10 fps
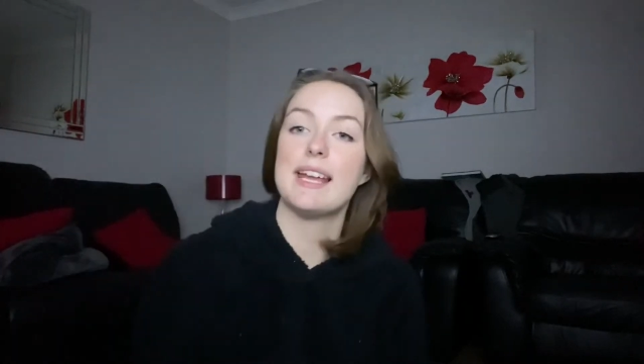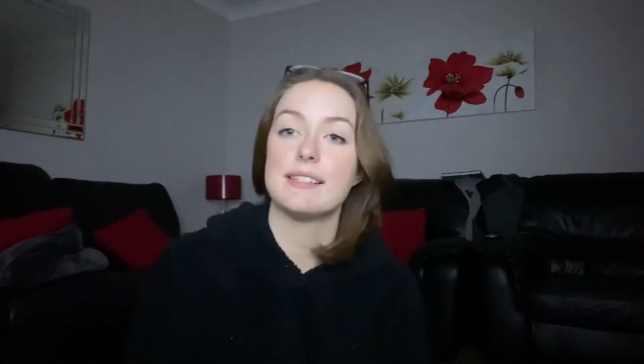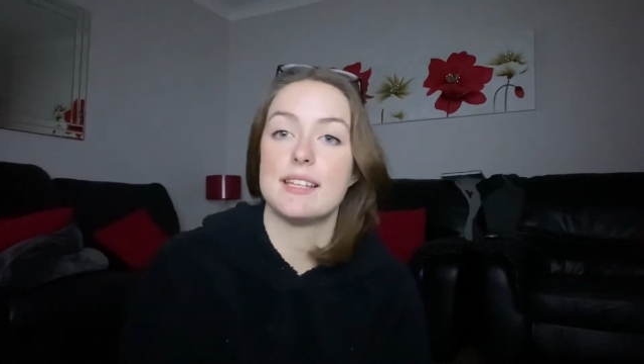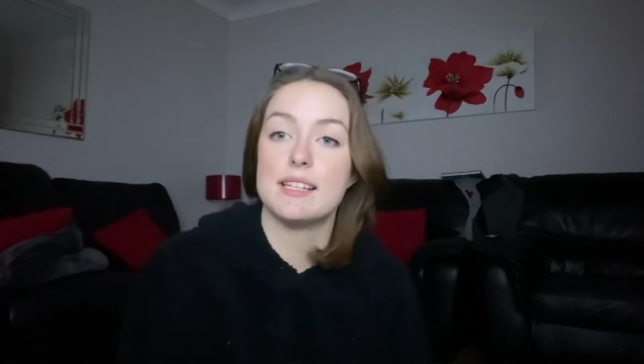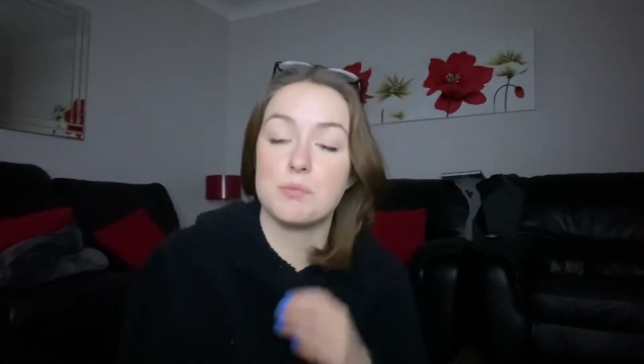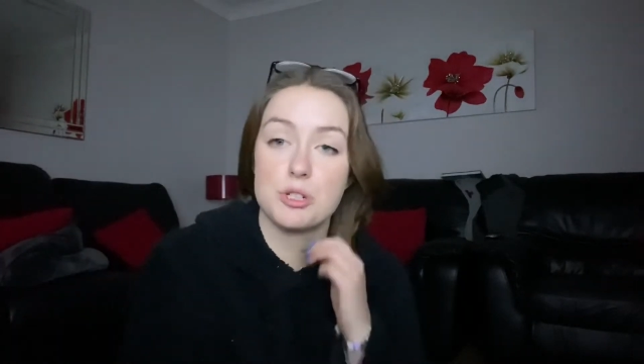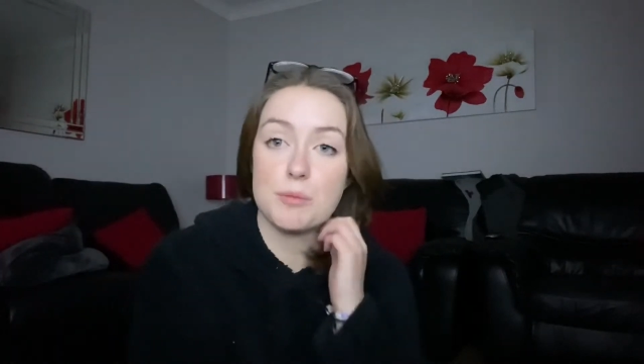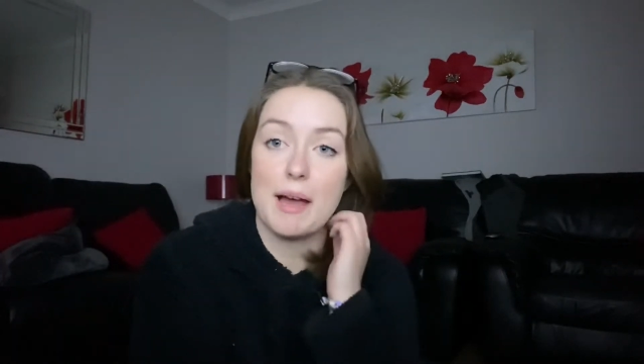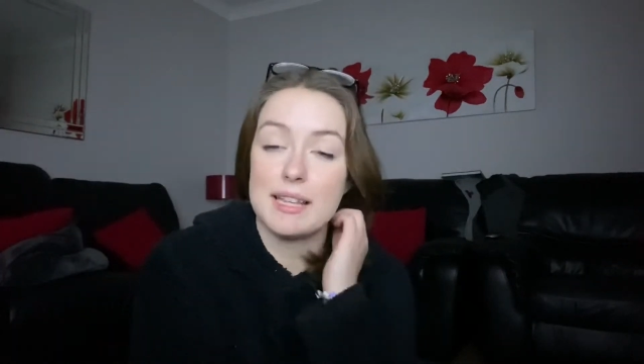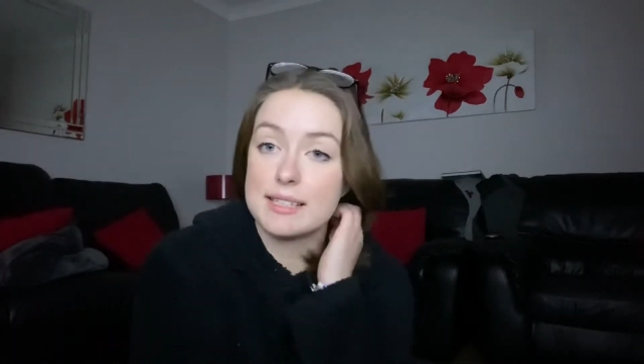in this project
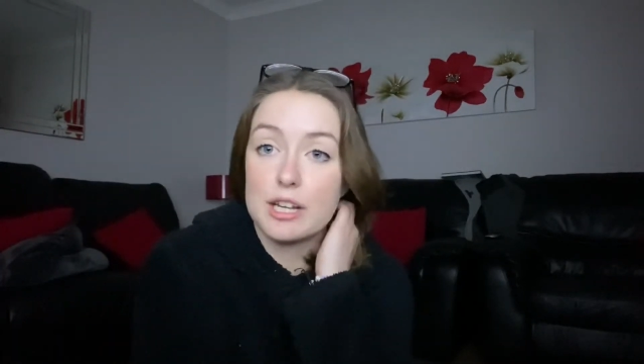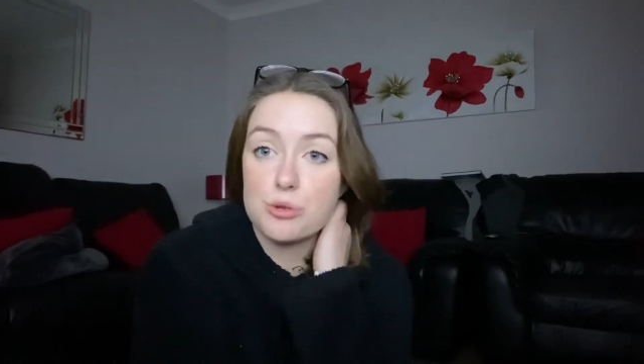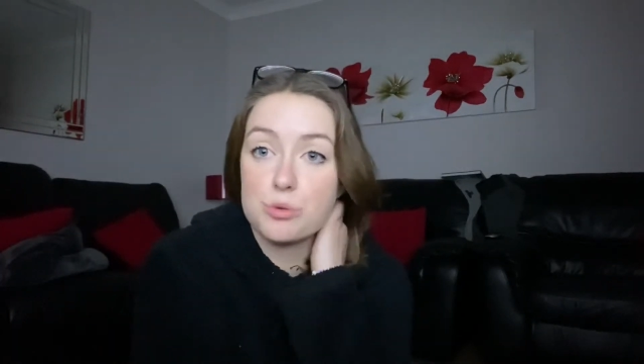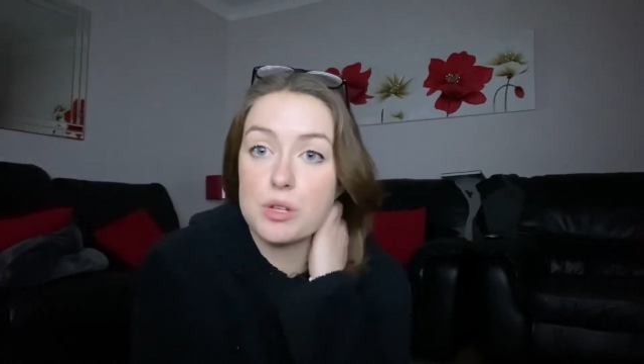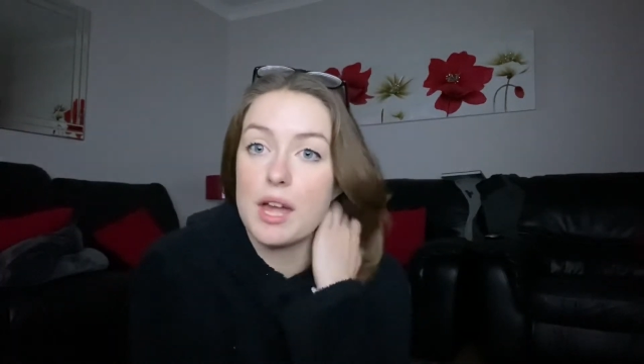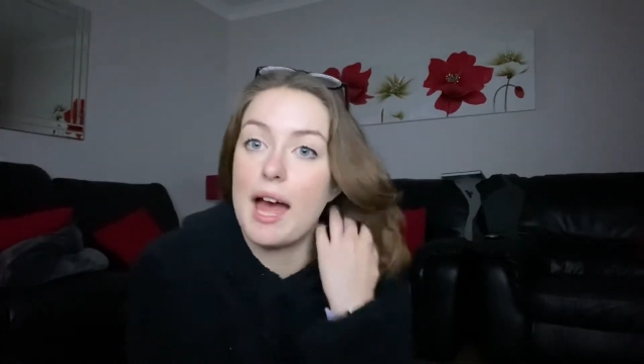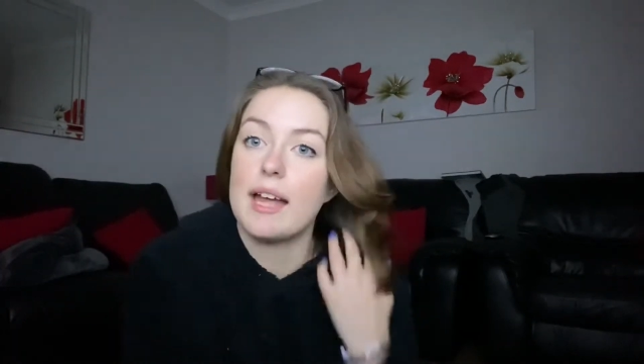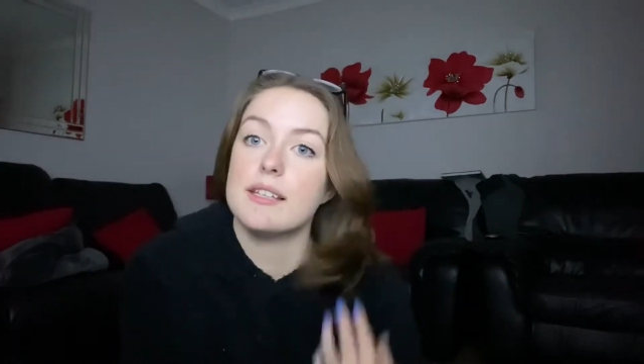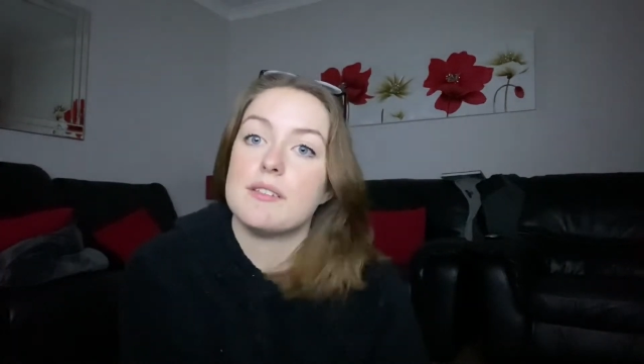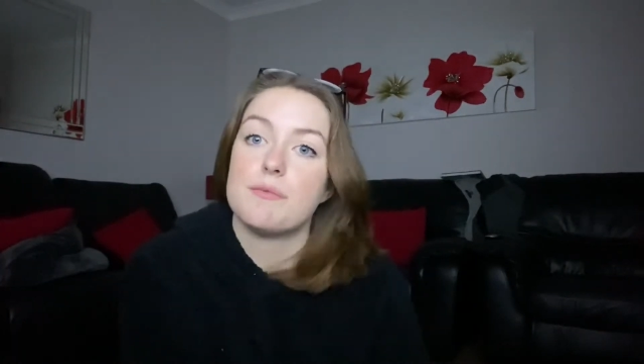plan schedules
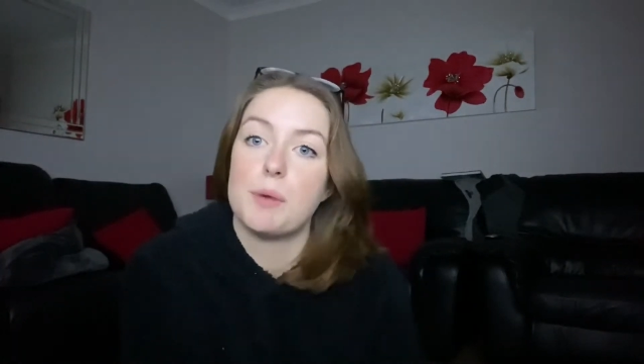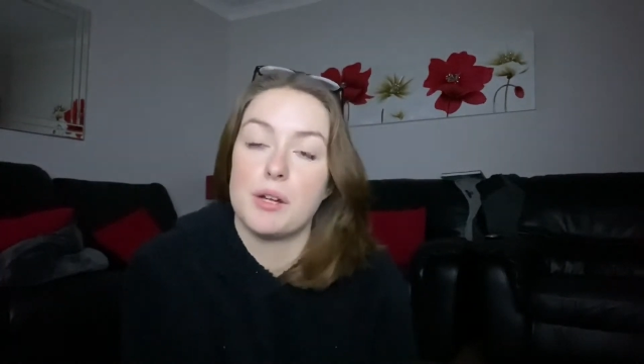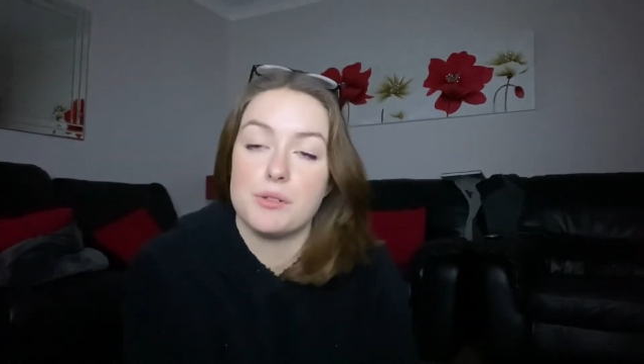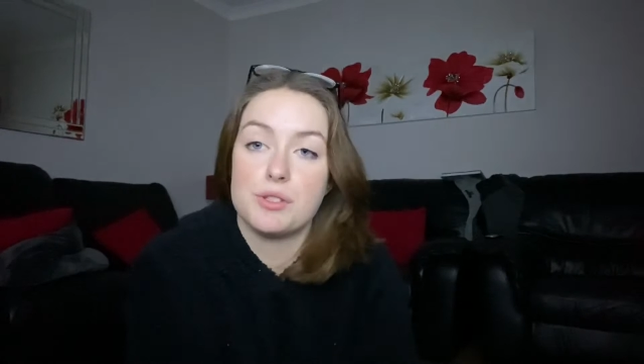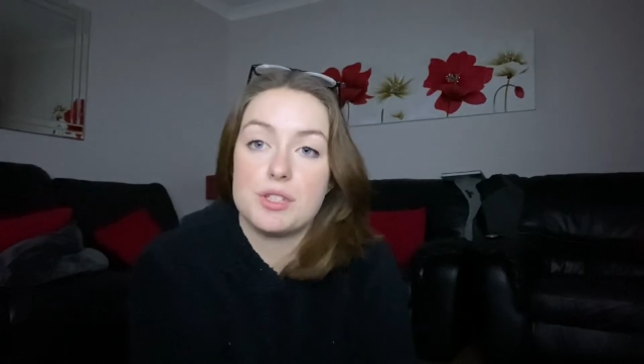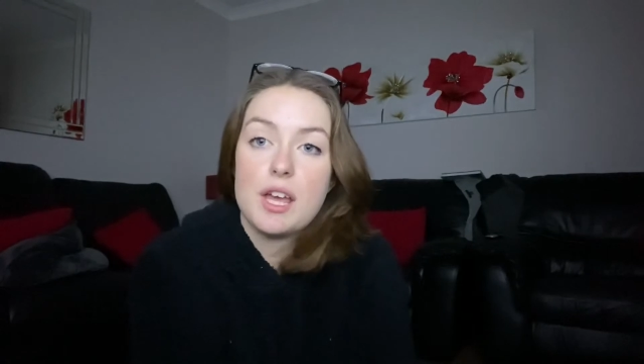and posts